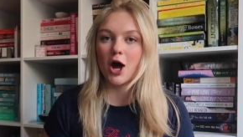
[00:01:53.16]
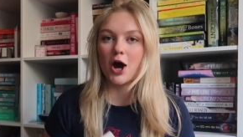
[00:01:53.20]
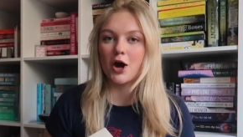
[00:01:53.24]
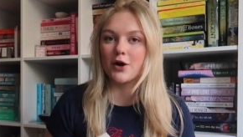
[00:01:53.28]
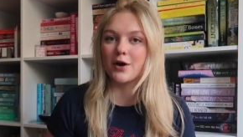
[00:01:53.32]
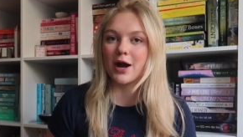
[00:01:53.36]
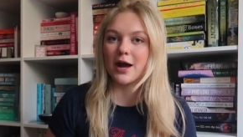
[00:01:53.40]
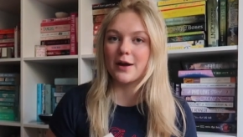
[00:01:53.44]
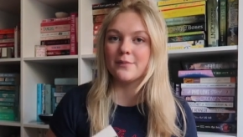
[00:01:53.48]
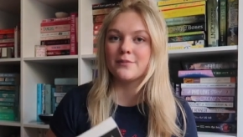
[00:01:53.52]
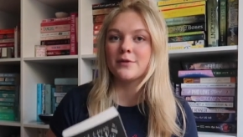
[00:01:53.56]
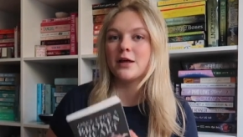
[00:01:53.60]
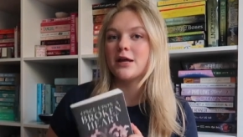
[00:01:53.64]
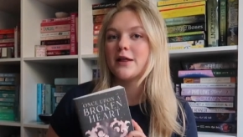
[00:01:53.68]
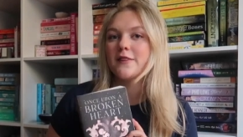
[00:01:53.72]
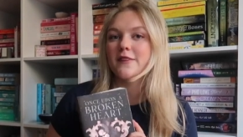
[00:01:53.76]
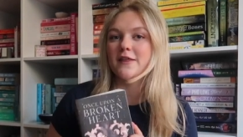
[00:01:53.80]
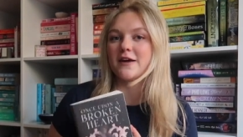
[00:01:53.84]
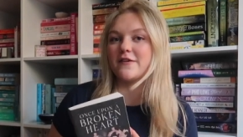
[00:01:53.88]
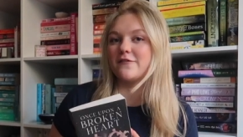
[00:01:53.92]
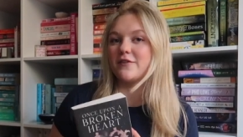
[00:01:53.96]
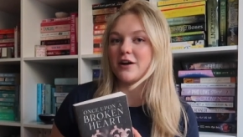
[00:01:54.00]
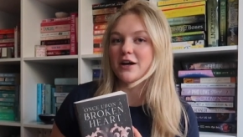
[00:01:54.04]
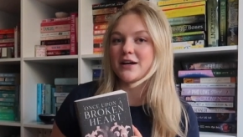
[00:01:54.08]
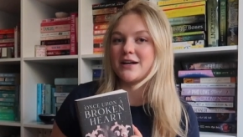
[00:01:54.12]
Okay,
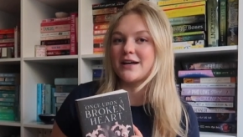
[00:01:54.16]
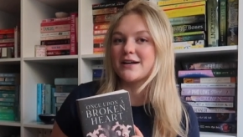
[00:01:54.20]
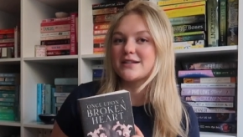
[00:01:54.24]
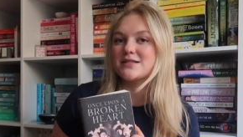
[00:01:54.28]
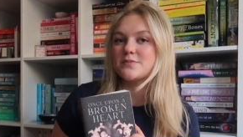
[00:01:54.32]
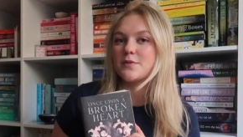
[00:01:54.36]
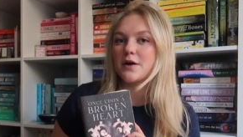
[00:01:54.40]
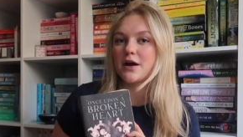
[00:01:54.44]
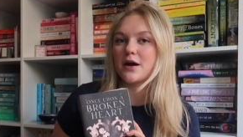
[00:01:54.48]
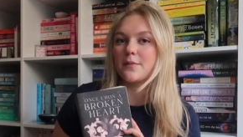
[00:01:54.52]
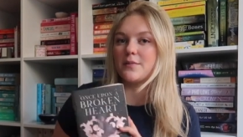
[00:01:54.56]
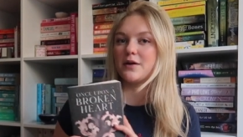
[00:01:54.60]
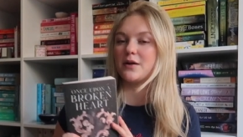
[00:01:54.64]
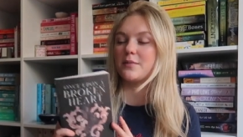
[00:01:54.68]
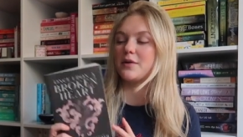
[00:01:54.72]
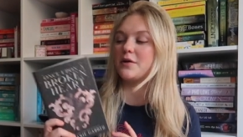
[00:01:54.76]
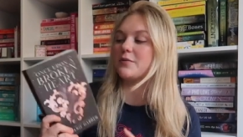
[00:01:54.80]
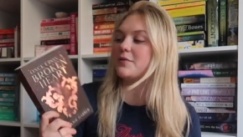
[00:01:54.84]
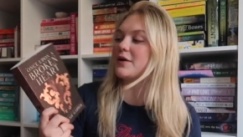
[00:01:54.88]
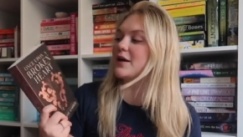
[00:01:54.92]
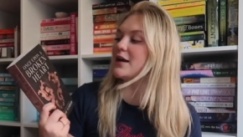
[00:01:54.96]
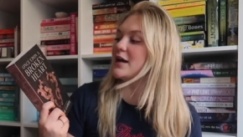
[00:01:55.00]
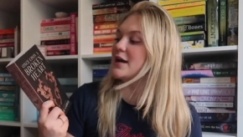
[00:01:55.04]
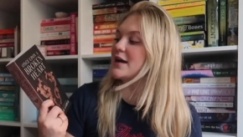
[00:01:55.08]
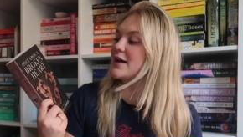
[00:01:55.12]
the very next book I'm going to be
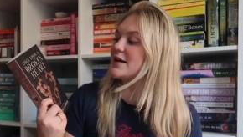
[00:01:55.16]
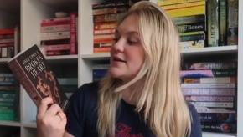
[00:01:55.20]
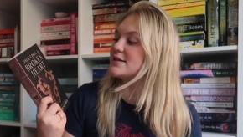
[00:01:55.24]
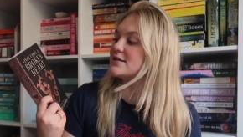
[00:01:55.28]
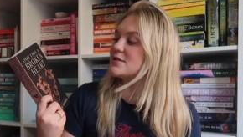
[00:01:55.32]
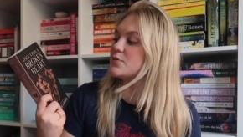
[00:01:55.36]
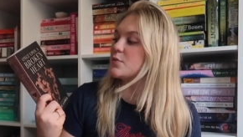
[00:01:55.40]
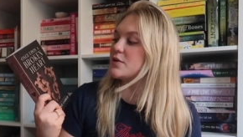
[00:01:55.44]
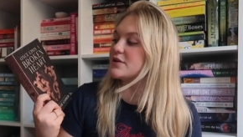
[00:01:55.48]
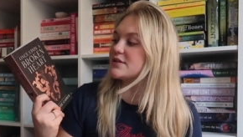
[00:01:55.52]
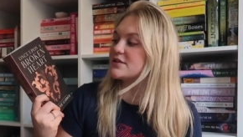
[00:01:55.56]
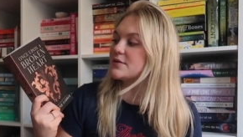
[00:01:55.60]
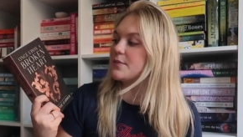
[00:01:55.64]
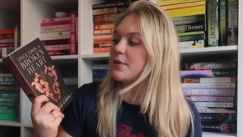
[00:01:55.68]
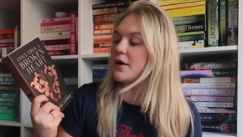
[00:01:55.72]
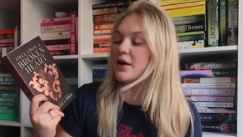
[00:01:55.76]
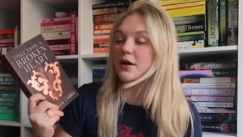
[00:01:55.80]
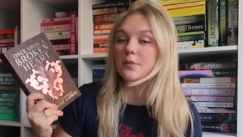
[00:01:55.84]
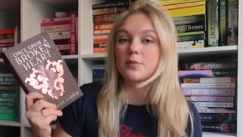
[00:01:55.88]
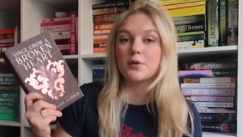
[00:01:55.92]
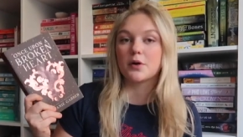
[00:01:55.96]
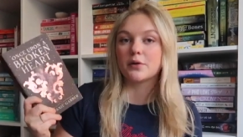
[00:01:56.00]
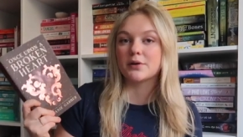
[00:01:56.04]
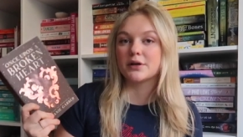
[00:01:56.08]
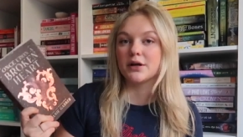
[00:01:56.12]
reading is Once Upon
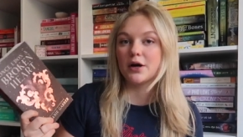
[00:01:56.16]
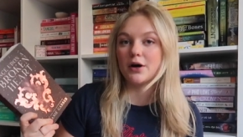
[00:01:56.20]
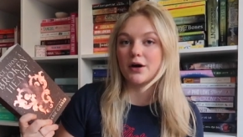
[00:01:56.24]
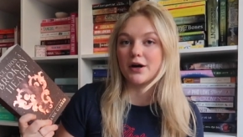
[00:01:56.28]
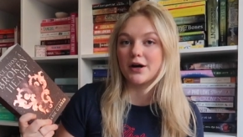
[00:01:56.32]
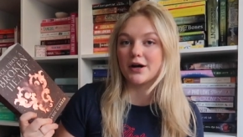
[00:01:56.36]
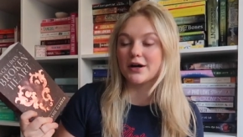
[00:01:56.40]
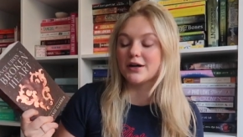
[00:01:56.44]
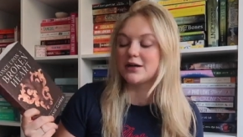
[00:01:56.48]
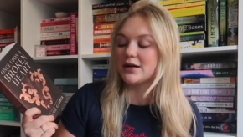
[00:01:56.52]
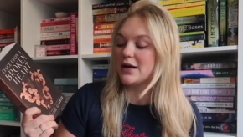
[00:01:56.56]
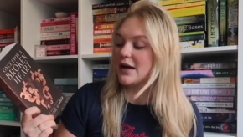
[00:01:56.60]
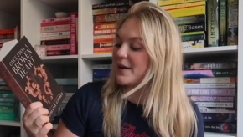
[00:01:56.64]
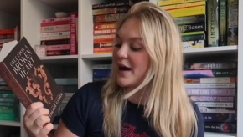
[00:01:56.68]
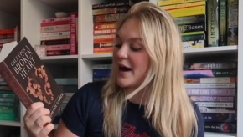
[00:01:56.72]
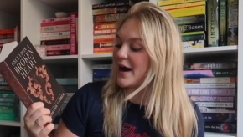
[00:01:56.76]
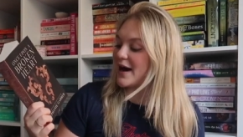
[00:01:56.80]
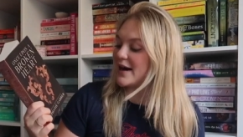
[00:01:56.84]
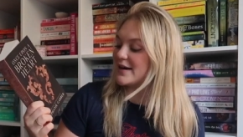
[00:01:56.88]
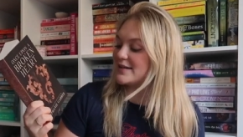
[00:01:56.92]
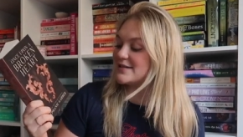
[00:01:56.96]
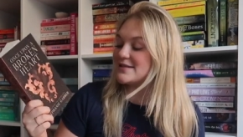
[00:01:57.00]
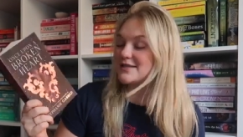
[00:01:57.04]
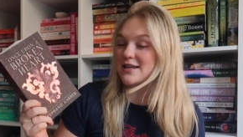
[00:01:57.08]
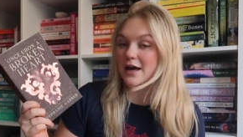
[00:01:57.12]
a Broken Heart
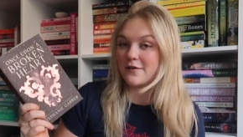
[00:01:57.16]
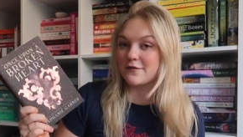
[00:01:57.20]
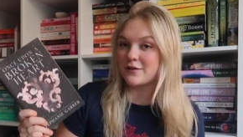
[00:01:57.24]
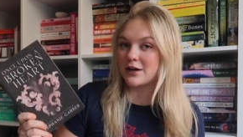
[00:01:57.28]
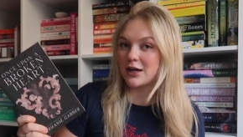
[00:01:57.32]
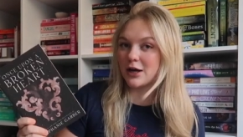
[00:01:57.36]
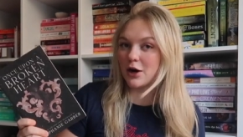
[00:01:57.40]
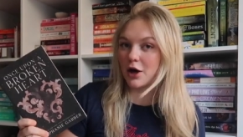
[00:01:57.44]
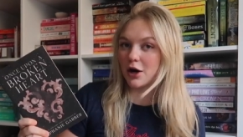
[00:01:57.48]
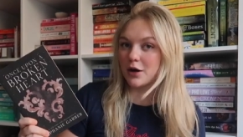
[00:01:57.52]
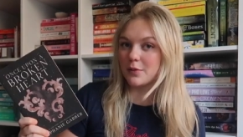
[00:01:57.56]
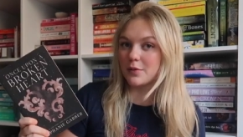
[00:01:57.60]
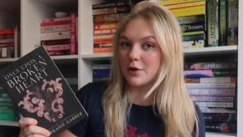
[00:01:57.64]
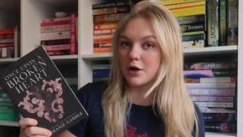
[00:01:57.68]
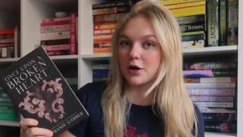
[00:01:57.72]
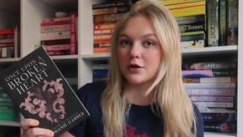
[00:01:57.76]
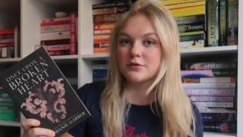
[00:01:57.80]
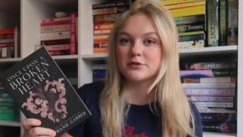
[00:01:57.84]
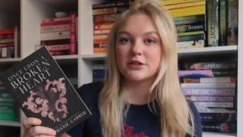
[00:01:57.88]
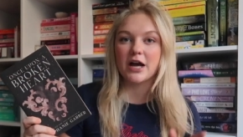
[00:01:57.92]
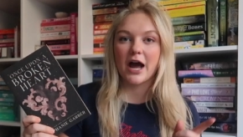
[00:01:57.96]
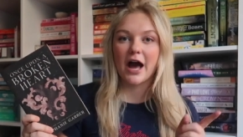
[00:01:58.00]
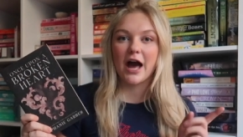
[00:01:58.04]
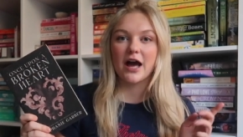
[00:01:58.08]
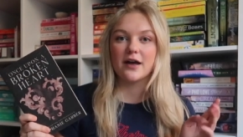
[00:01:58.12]
by Stephanie
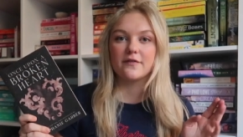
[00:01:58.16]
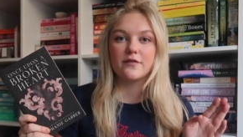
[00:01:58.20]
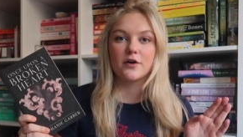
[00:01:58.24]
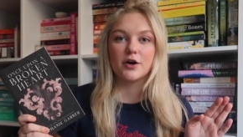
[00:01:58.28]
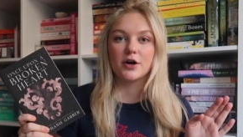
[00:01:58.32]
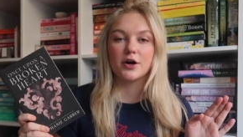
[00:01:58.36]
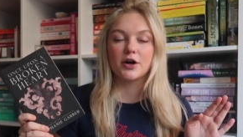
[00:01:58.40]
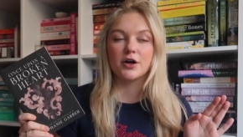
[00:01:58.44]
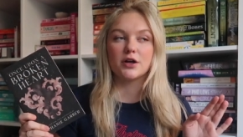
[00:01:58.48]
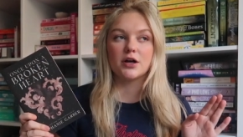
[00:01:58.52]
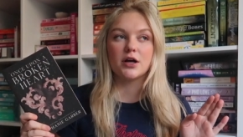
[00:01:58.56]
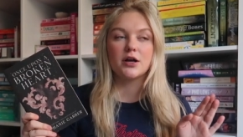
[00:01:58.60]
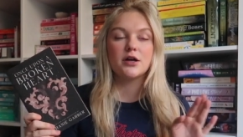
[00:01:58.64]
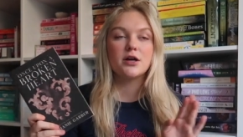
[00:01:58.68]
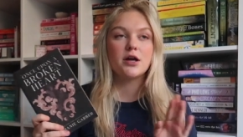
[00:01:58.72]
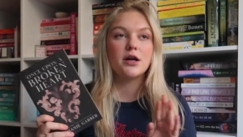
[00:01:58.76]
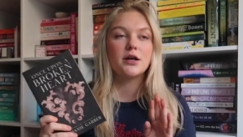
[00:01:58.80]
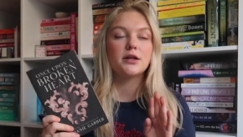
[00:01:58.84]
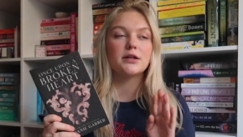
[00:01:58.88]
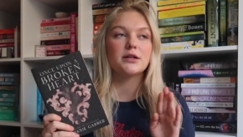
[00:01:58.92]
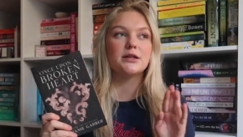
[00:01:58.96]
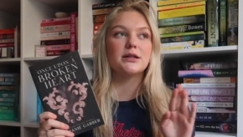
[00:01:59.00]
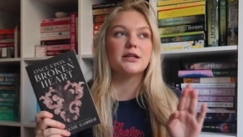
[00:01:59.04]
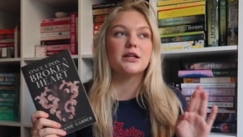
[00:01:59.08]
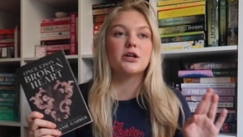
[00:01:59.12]
Garber. I've heard
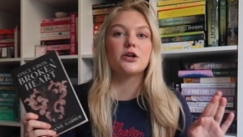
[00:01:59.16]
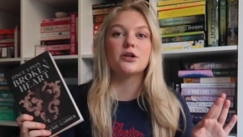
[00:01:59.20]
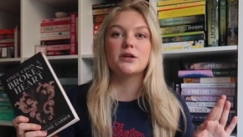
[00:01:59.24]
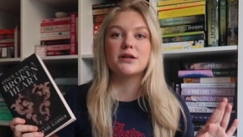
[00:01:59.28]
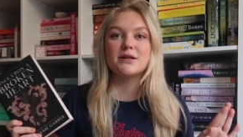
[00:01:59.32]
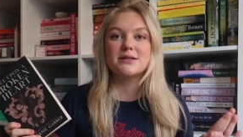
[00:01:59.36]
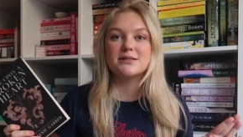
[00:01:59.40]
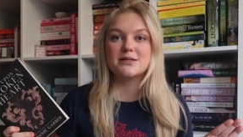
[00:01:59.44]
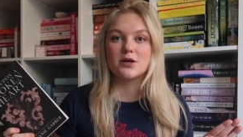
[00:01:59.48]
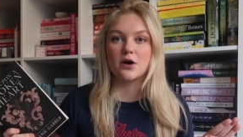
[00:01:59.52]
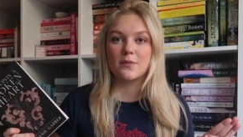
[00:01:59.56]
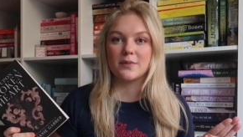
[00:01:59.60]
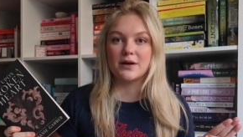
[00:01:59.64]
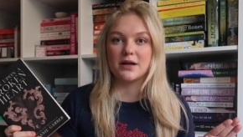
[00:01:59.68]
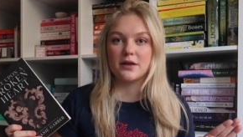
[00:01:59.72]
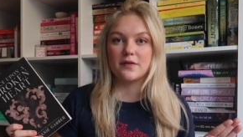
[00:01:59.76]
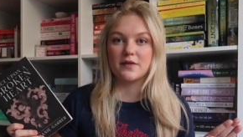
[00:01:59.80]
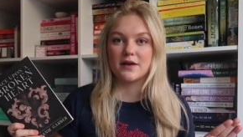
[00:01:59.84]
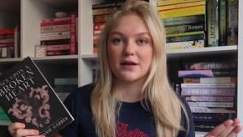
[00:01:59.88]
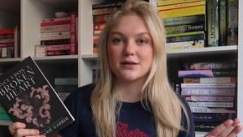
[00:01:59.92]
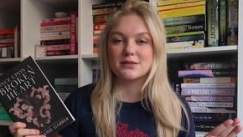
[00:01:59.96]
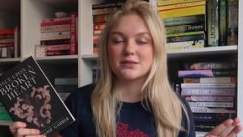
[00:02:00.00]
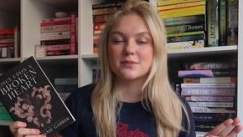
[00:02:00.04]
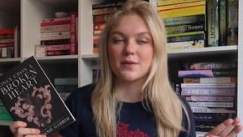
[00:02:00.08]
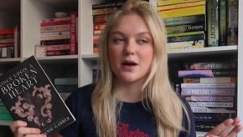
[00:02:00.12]
literally so many
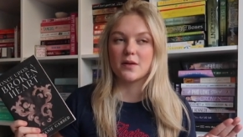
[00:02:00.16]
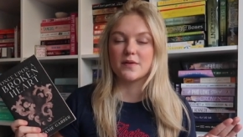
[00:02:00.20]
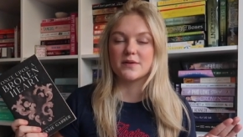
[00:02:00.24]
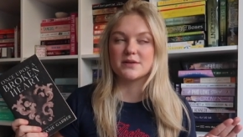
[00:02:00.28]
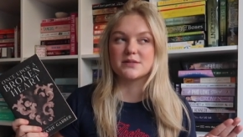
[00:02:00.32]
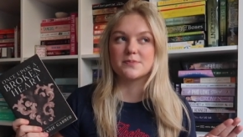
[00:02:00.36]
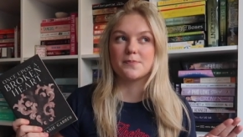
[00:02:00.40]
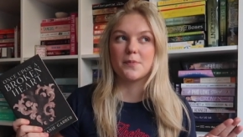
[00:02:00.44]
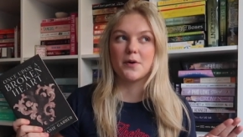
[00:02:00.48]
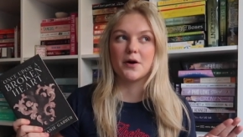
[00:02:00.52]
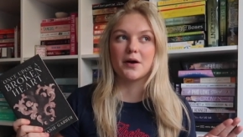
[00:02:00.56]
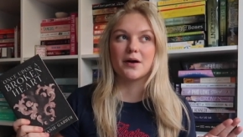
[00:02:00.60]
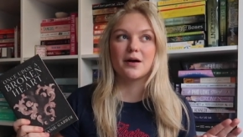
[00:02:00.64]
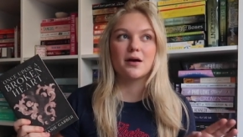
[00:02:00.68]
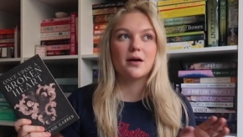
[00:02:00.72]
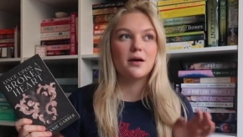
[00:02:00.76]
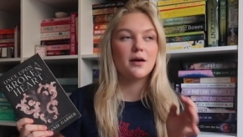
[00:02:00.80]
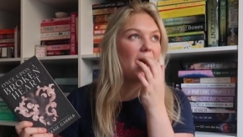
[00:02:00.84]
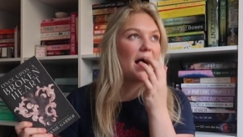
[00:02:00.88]
things about this book.